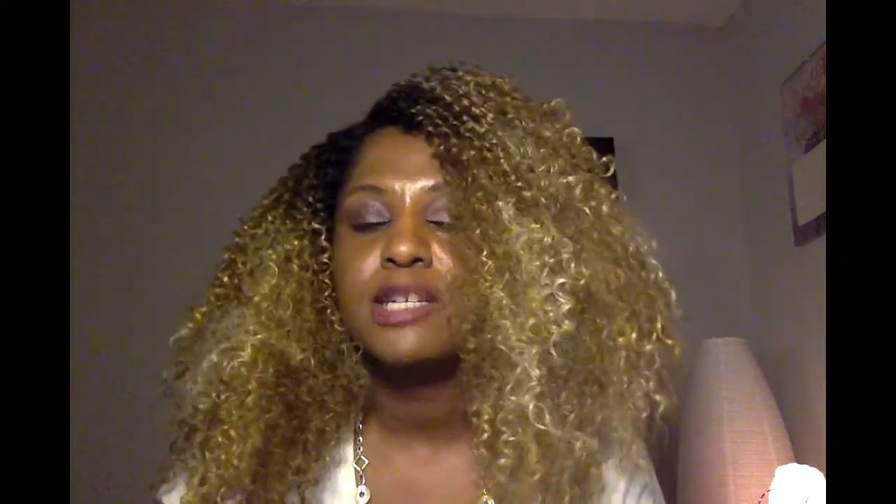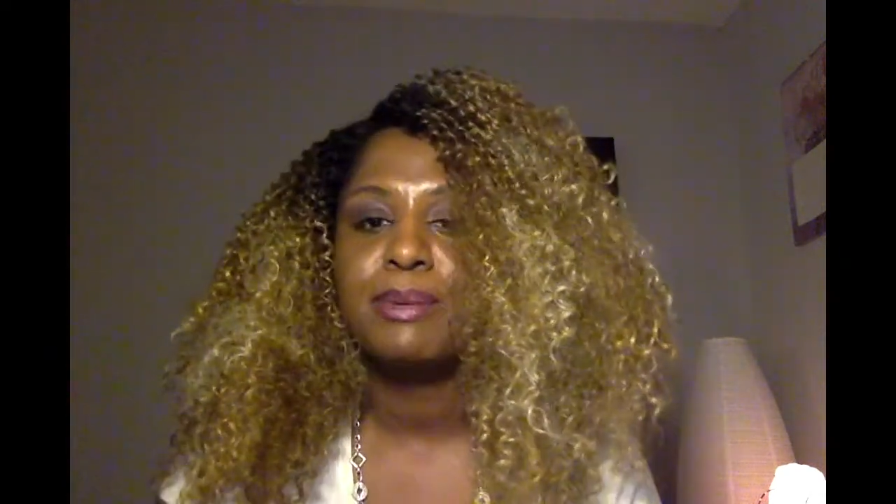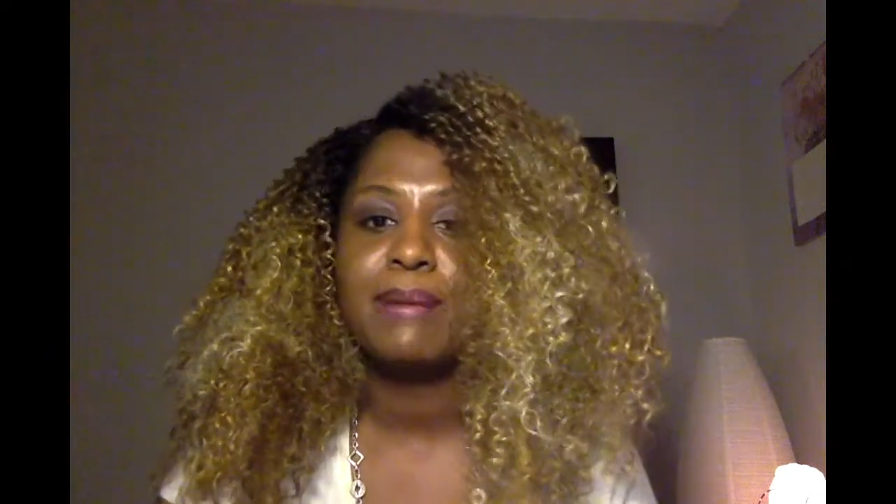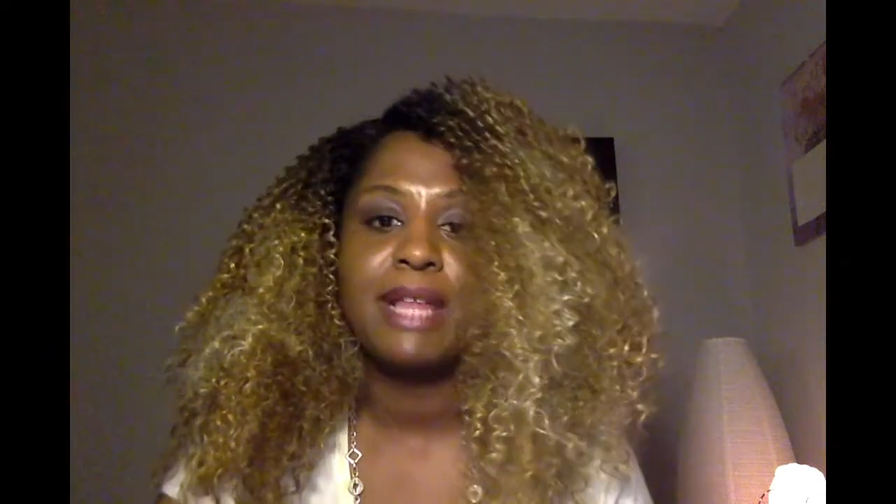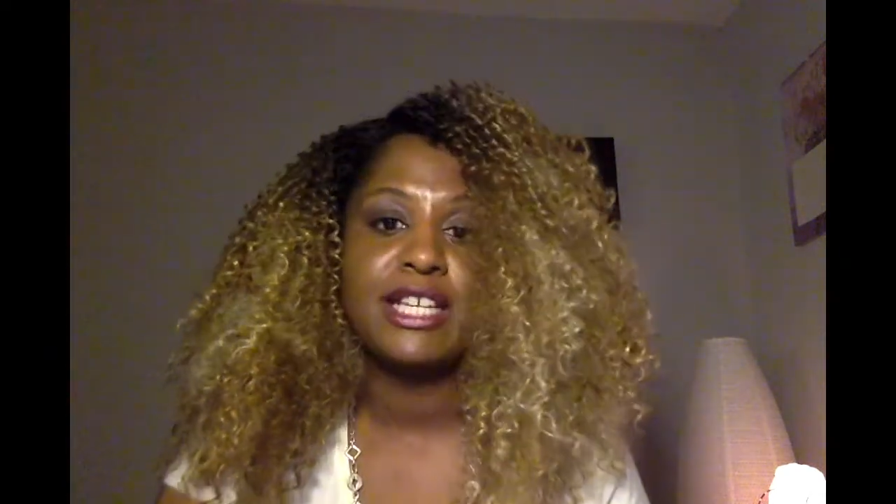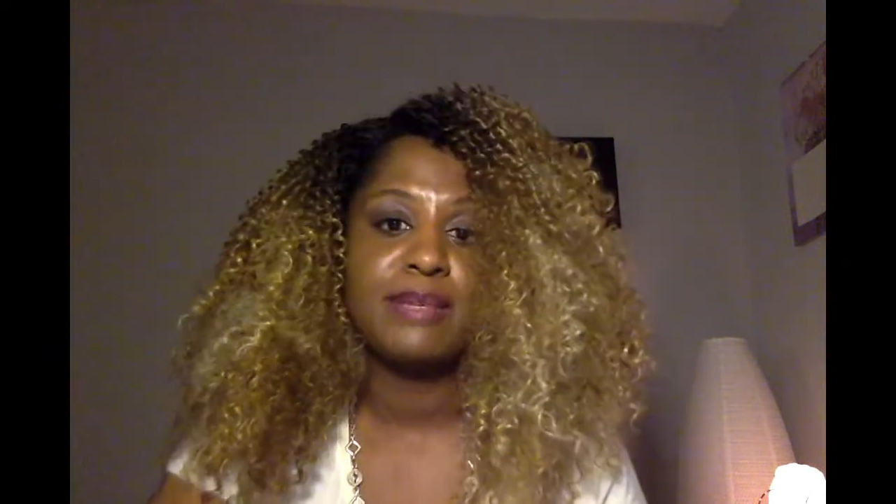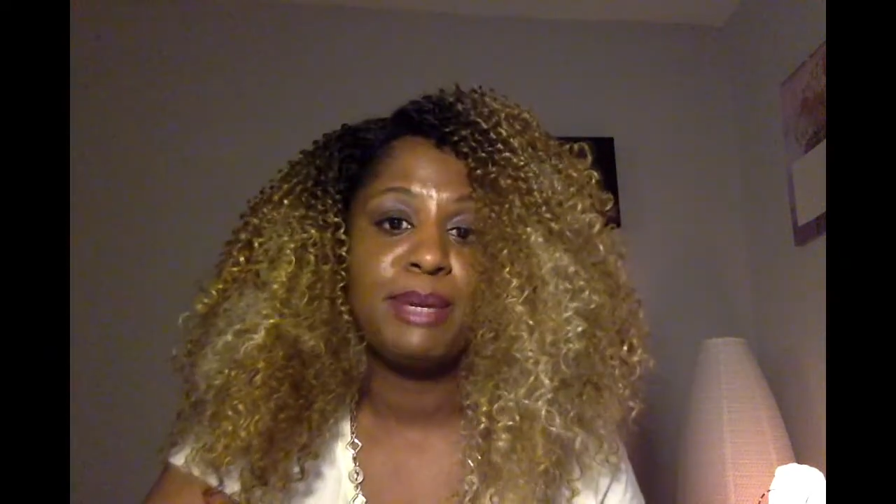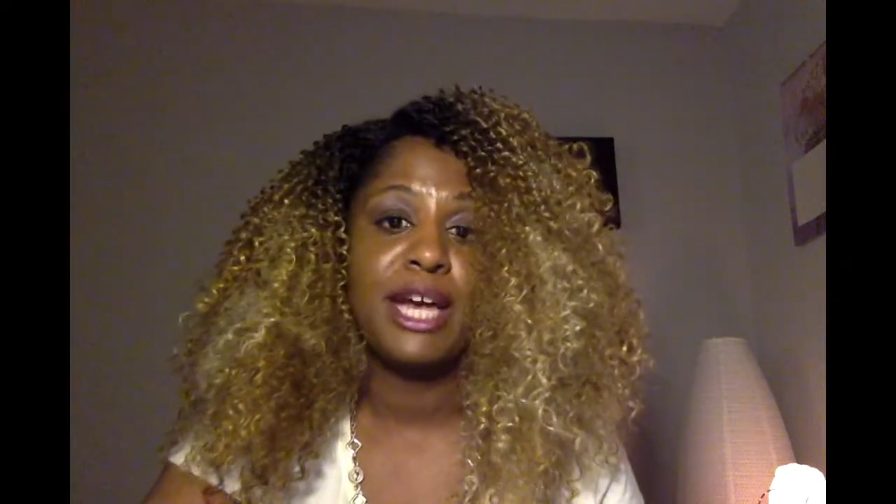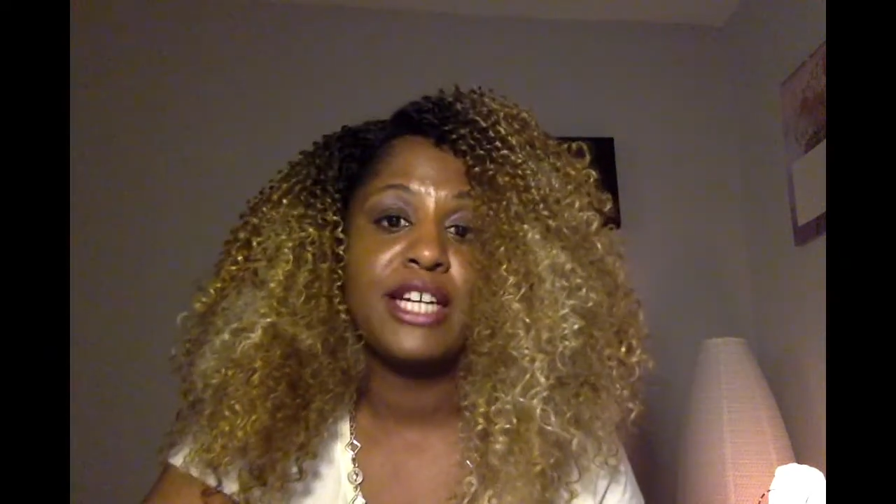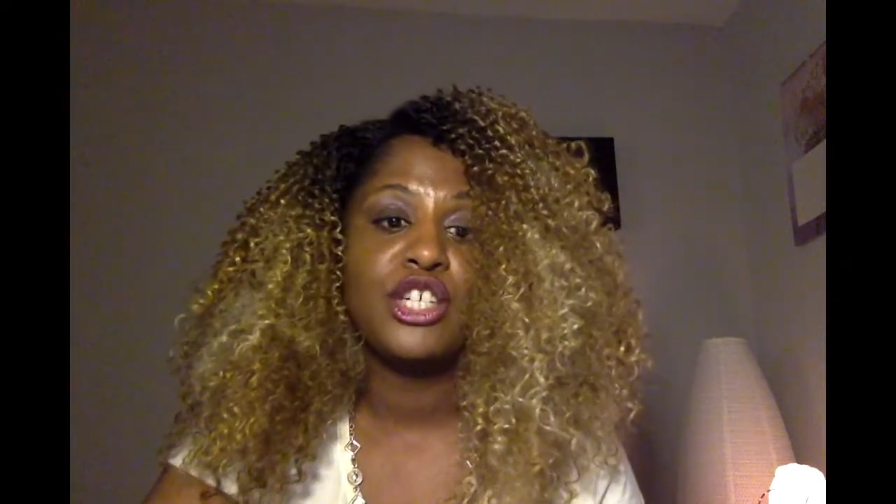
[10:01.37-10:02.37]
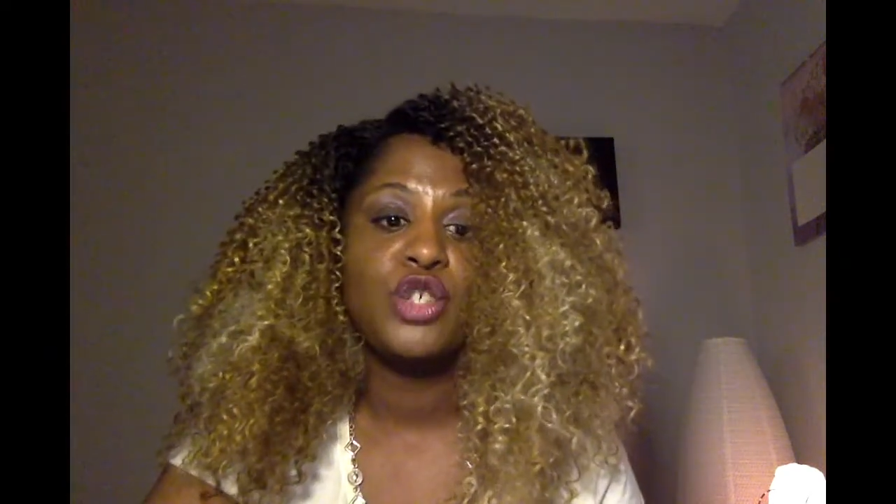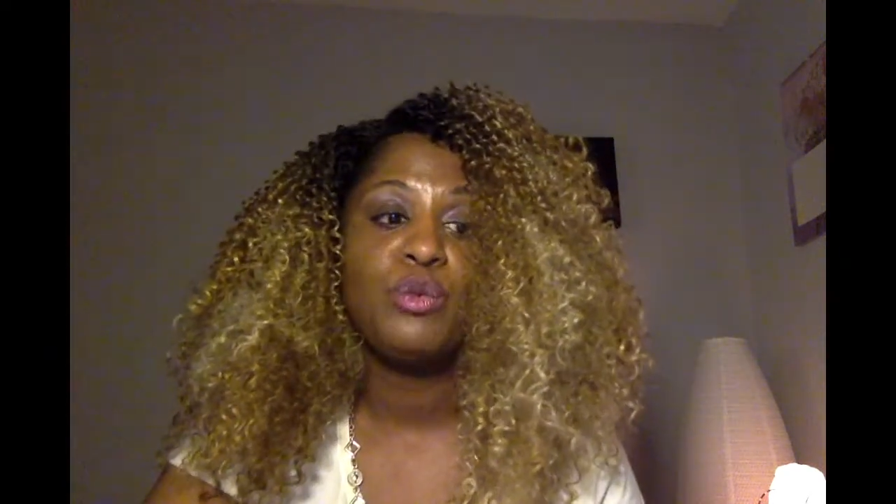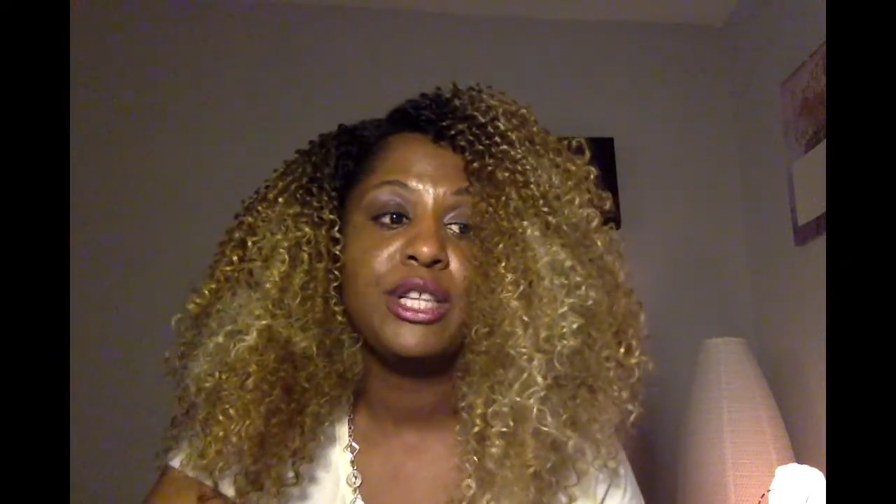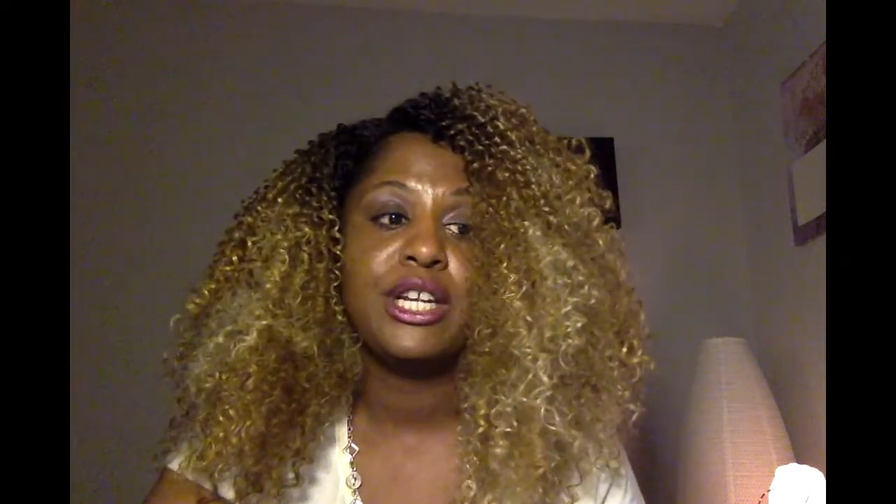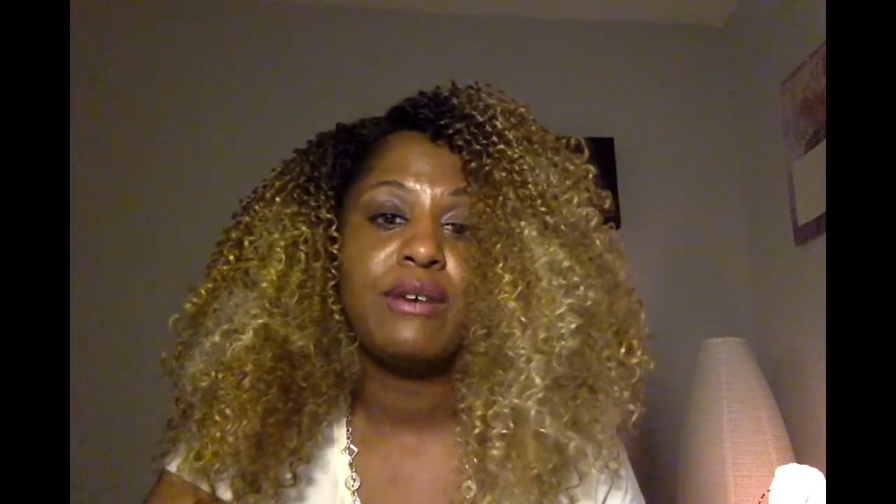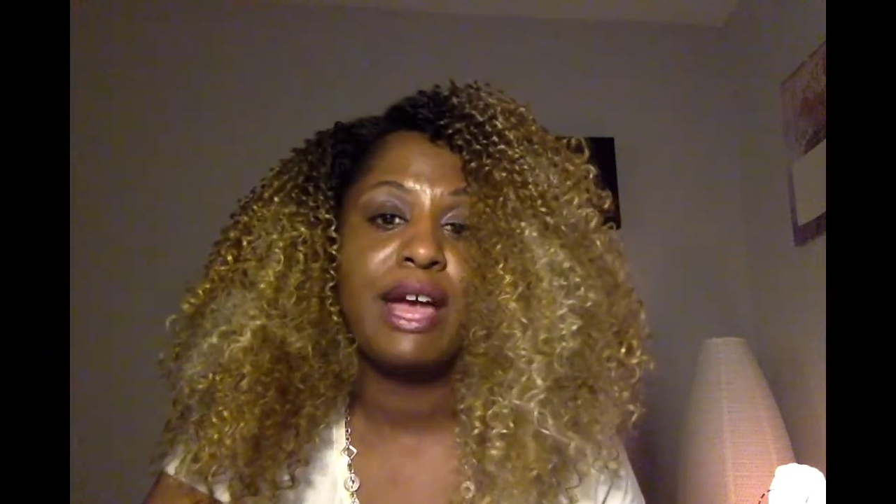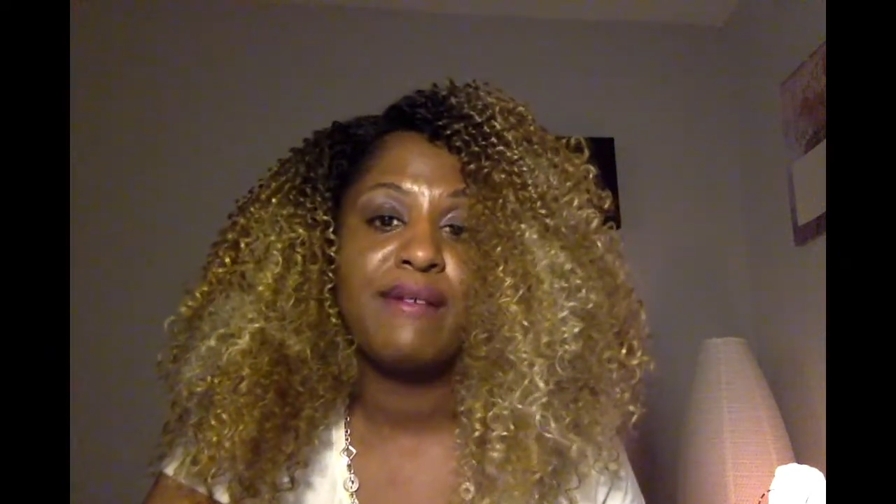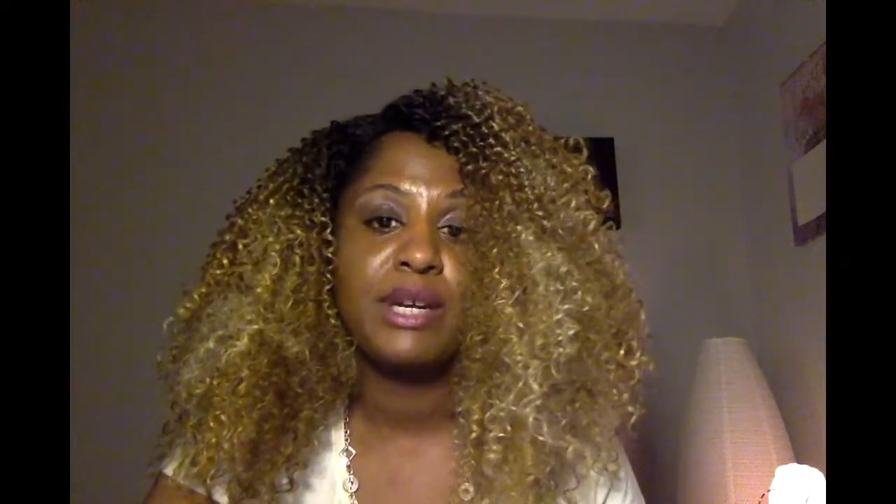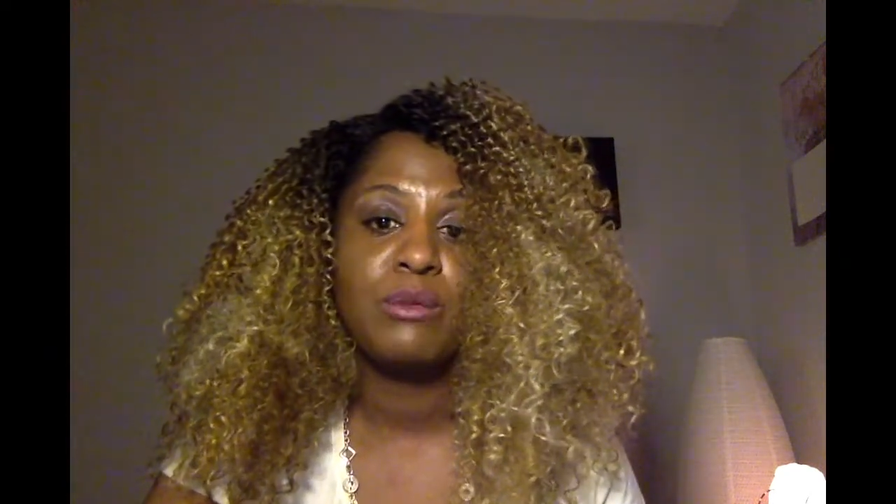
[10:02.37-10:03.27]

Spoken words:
but I'm like, to be honest, you really don't have any